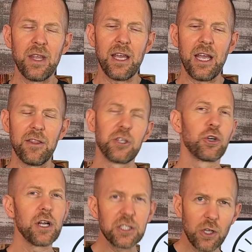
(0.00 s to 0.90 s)
And the
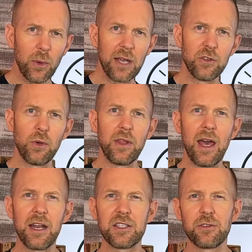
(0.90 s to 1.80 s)
traditional way of doing
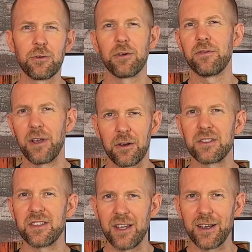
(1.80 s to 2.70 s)
that is through a finger
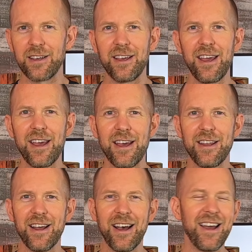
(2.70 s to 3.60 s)
stick.
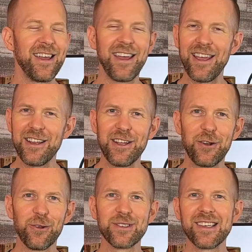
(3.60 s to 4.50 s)
And I hate
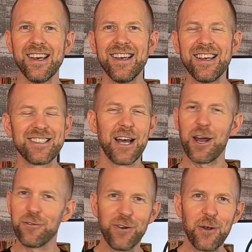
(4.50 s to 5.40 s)
needles. It's not
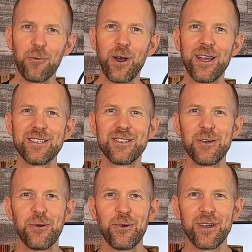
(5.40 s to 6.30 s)
a fun way
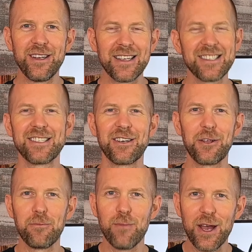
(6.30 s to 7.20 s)
to necessarily
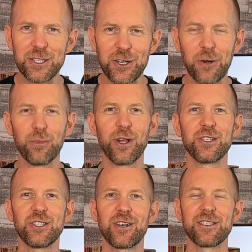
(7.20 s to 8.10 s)
measure your blood
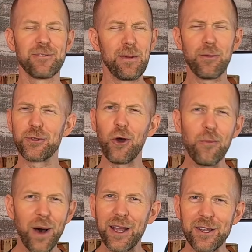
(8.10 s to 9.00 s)
sugar. Some people don't
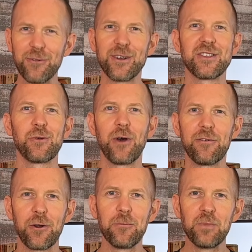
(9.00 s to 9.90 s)
mind it
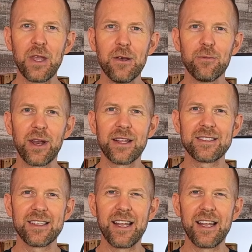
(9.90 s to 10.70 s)
whatsoever, but it's an